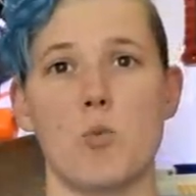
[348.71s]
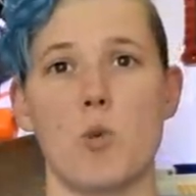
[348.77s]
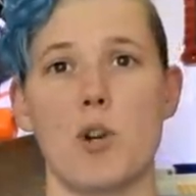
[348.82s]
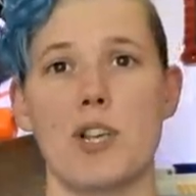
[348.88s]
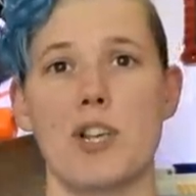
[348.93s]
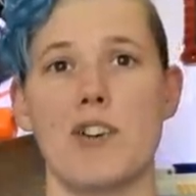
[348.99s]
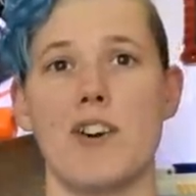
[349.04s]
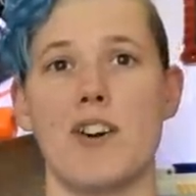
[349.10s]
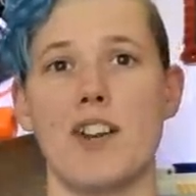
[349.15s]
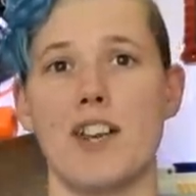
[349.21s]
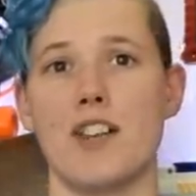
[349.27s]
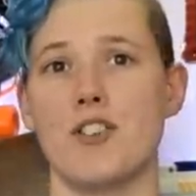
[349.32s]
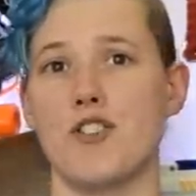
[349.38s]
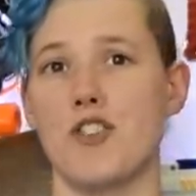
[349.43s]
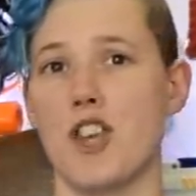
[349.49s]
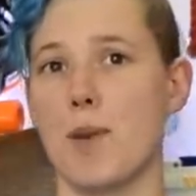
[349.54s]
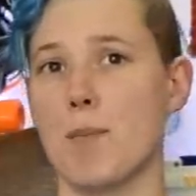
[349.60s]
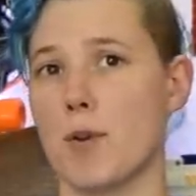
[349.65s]
working on a
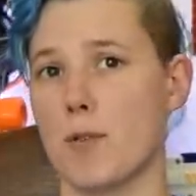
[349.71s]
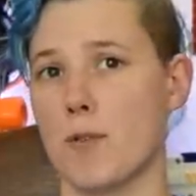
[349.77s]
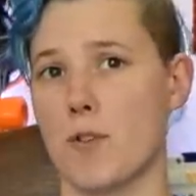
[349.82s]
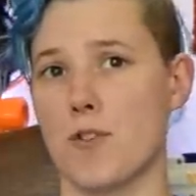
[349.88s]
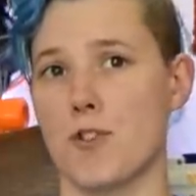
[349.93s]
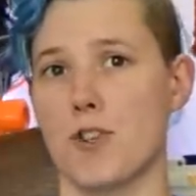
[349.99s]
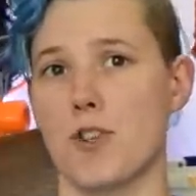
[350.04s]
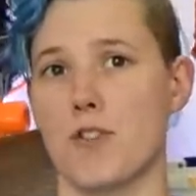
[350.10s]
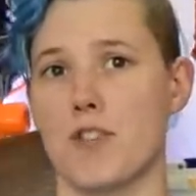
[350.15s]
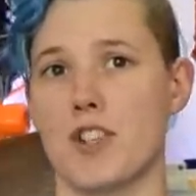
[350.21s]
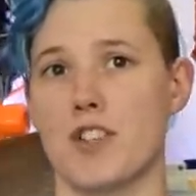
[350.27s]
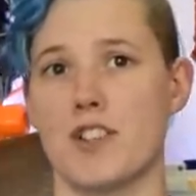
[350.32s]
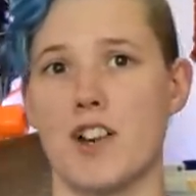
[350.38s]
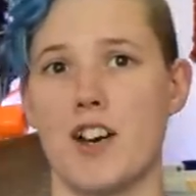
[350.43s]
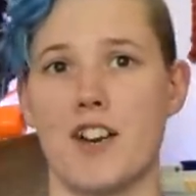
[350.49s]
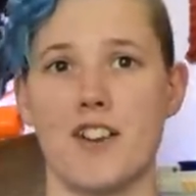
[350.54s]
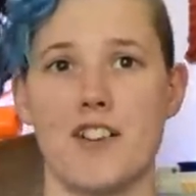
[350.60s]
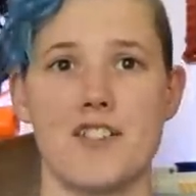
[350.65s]
cheaper version of
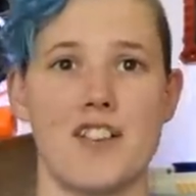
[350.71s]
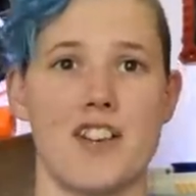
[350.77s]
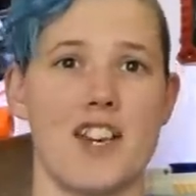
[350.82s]
katanas,